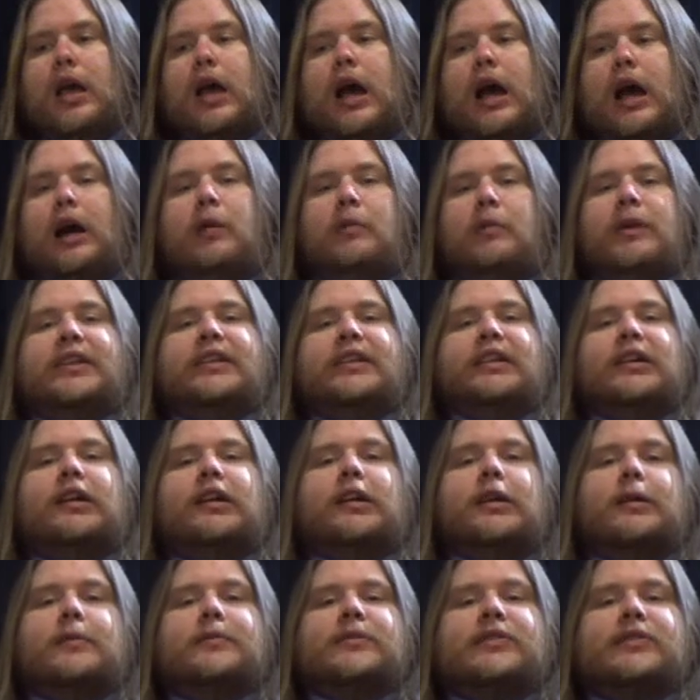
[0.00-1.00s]
how many
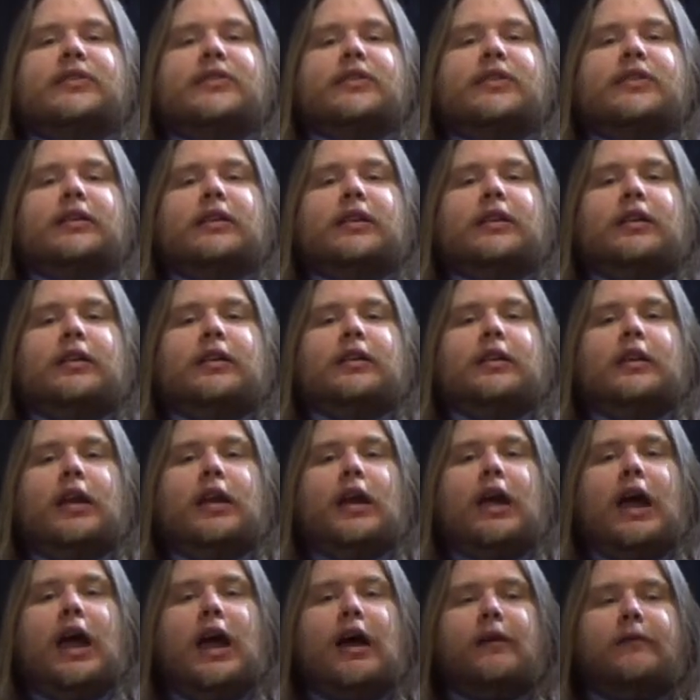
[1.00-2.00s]
times
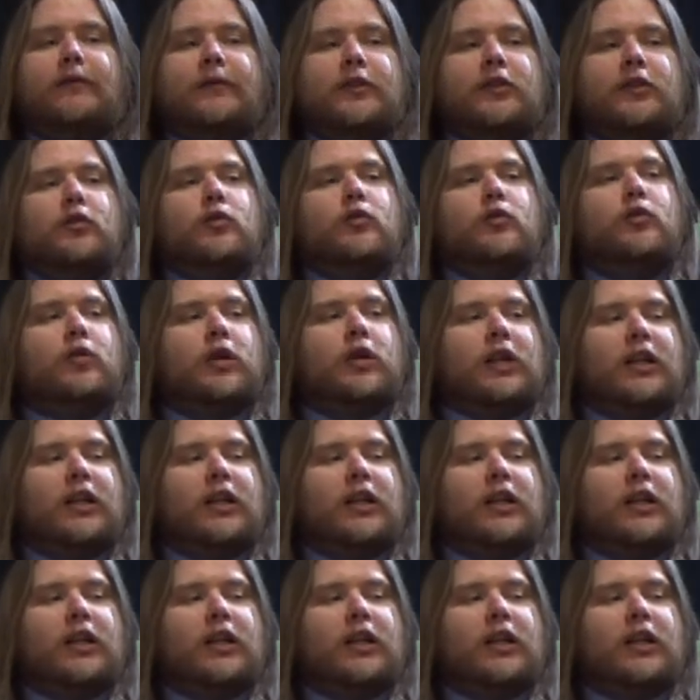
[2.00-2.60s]
have you